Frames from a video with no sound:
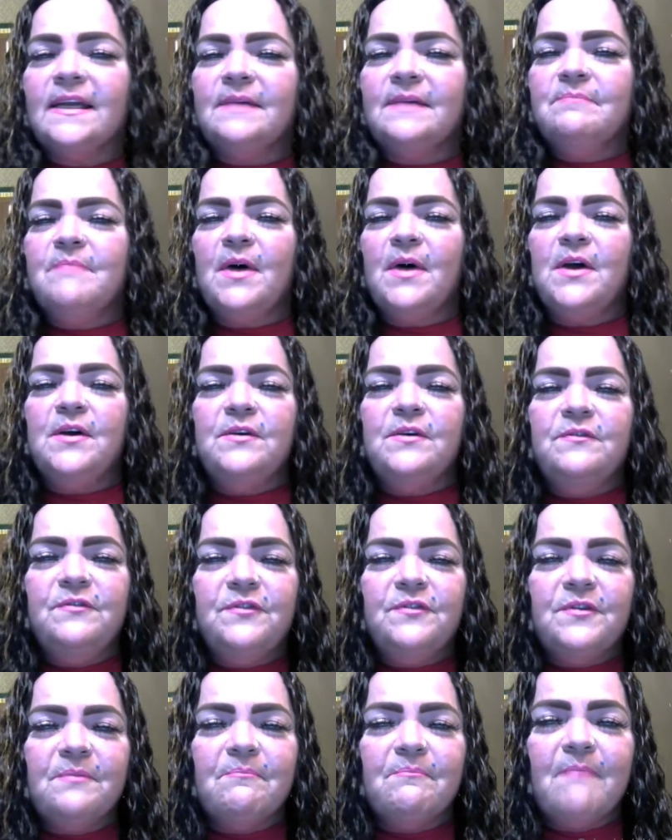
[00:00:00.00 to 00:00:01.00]

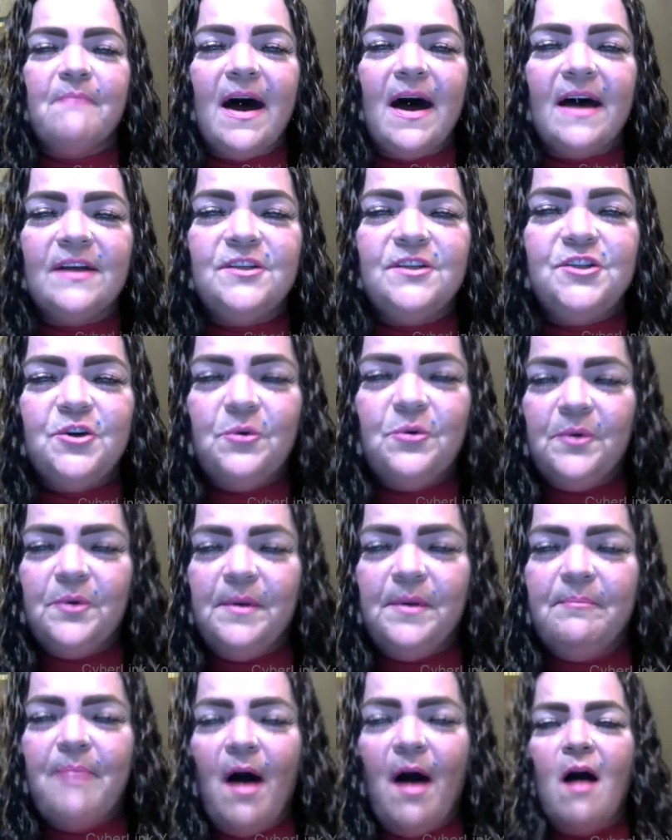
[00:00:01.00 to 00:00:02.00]
moved my jewelry
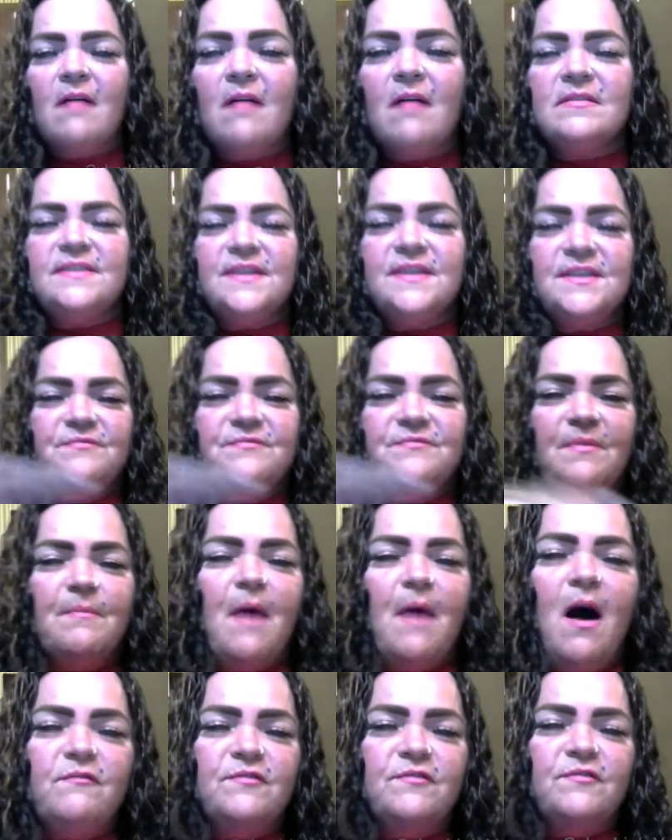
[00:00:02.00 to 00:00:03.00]
boxes from
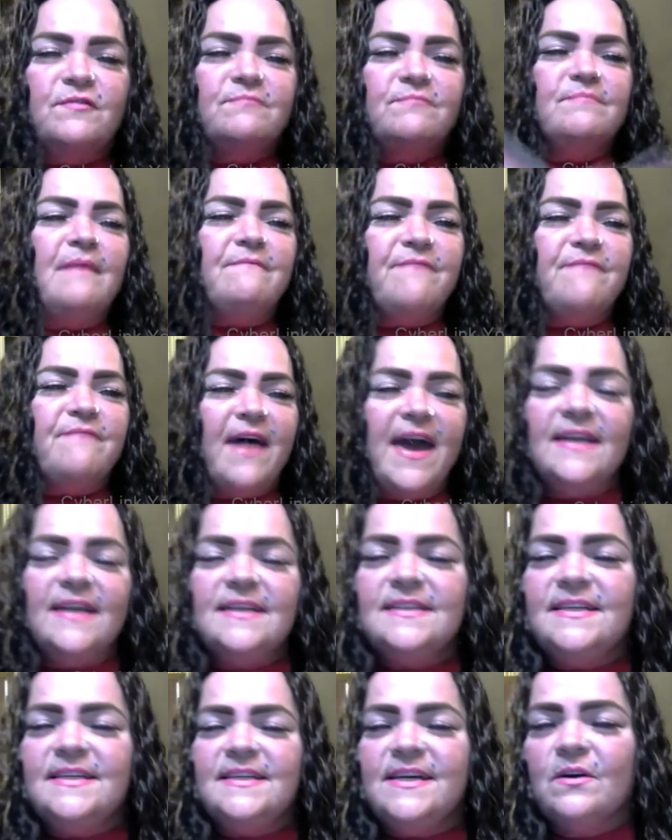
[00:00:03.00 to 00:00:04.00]
off of my
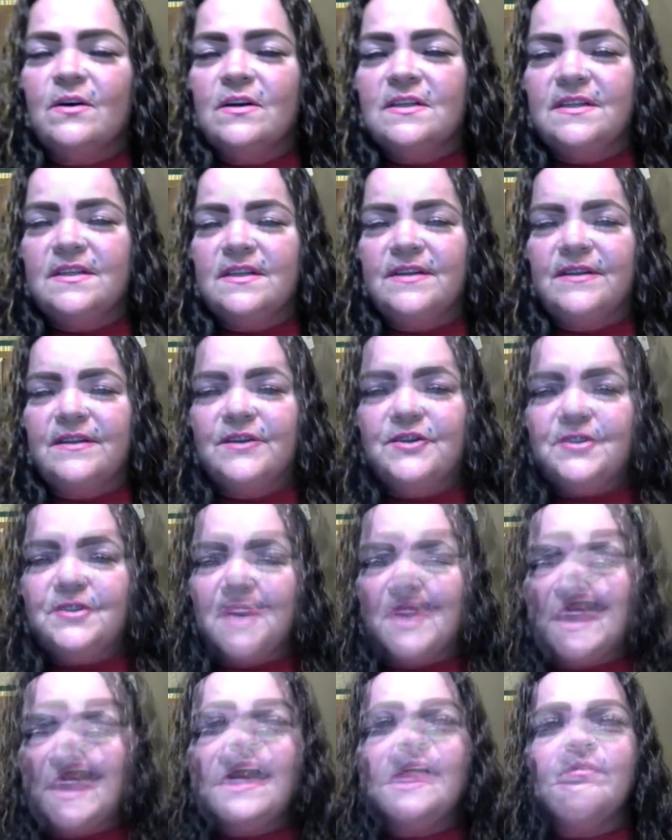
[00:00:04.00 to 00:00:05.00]
vanity onto the and
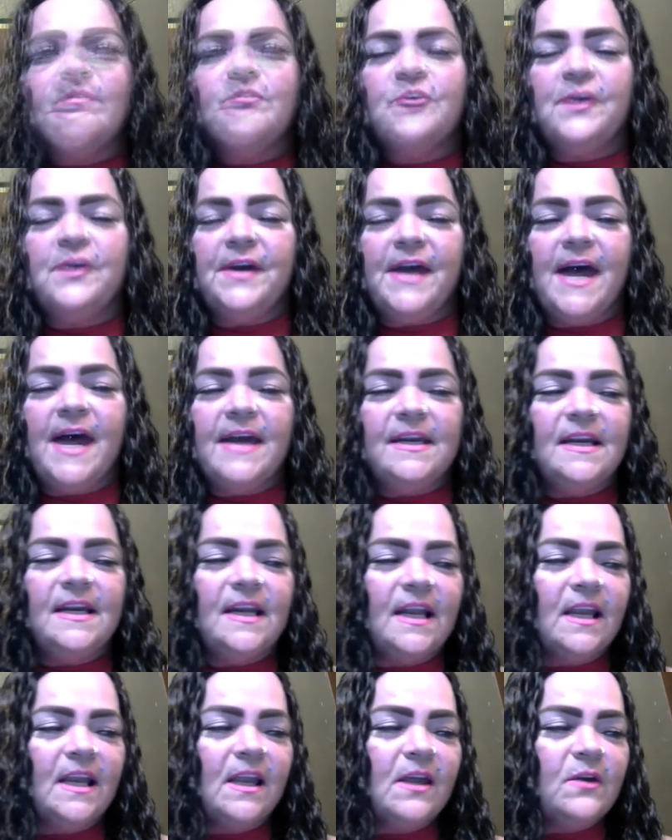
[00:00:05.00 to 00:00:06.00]
dresser. I have created
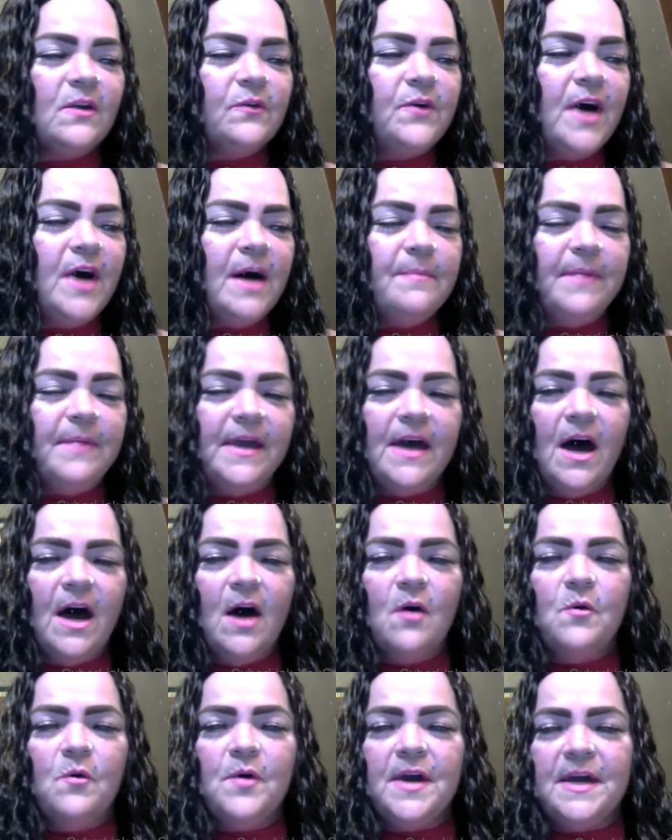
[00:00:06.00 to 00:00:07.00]
a little cubby
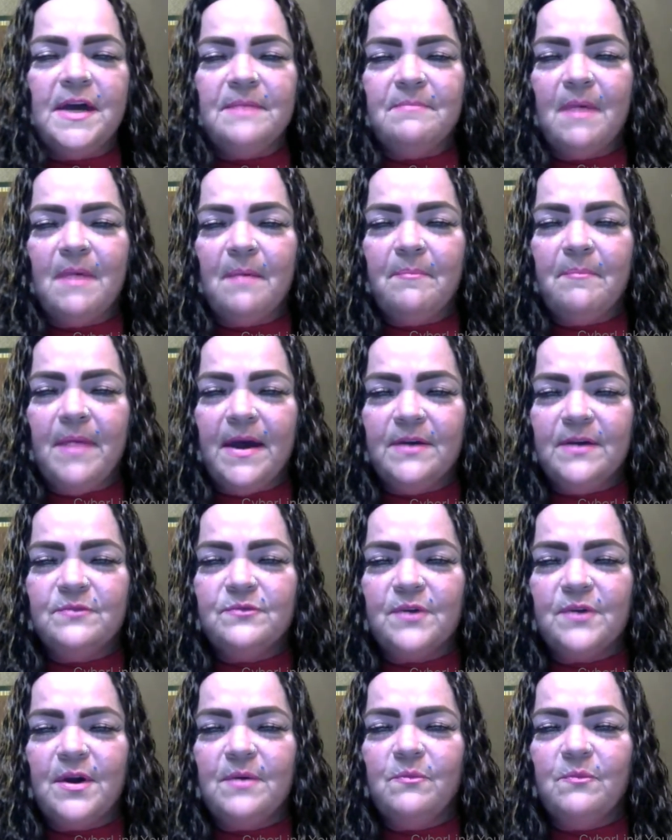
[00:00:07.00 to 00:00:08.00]
hole in my
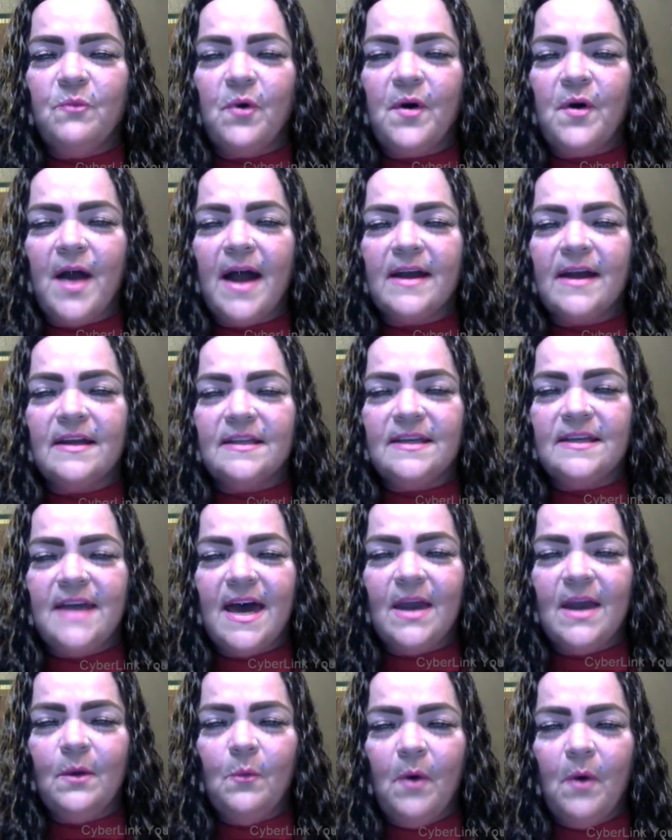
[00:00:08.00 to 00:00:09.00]
bedroom where I can
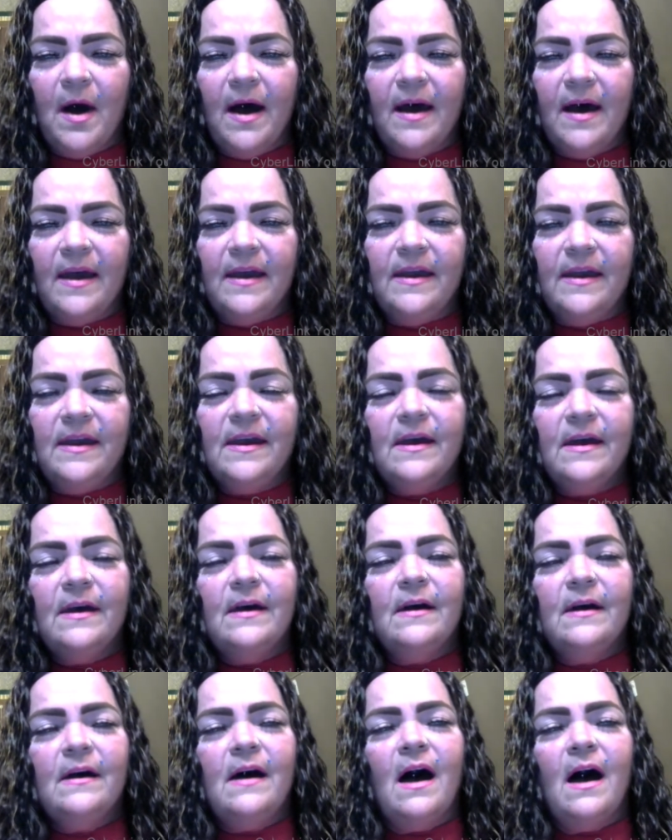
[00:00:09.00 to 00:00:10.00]
get away
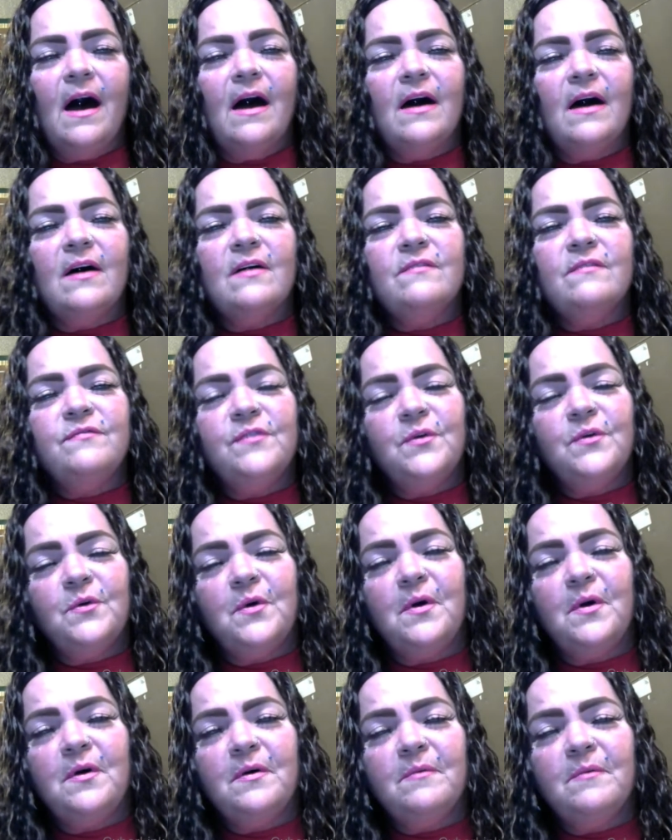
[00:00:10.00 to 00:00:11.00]
uh, for
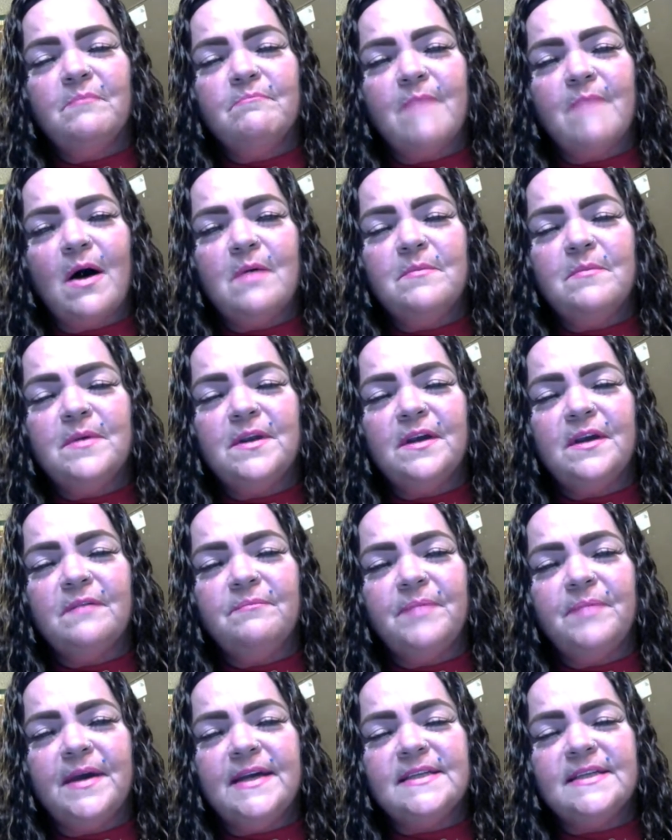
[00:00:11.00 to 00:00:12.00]
a moment of
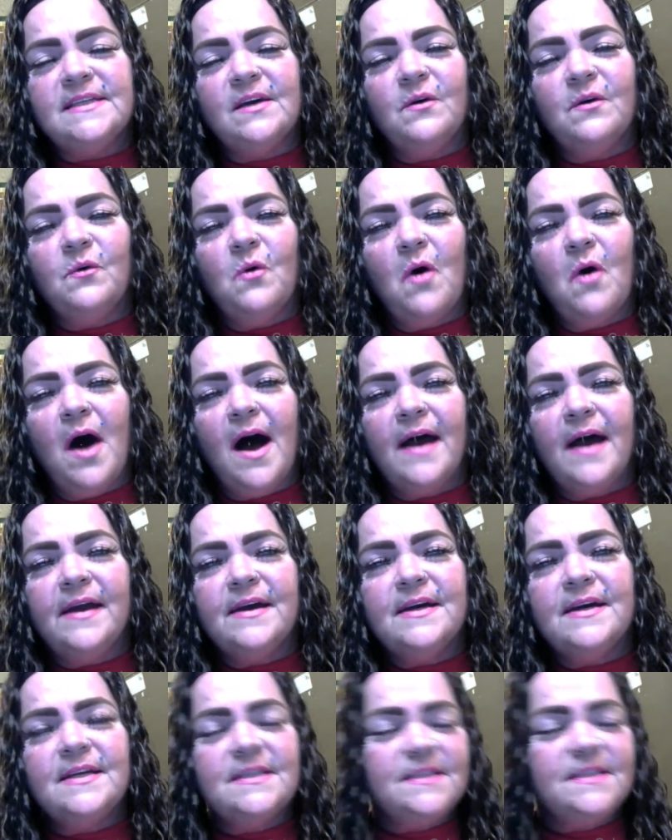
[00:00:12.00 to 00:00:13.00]
peace and
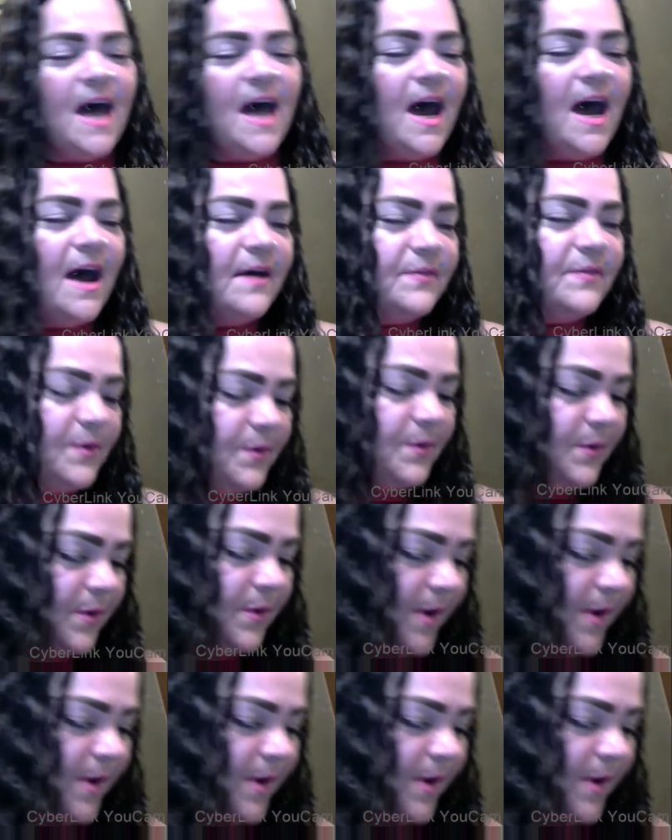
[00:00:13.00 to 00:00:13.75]
quiet to either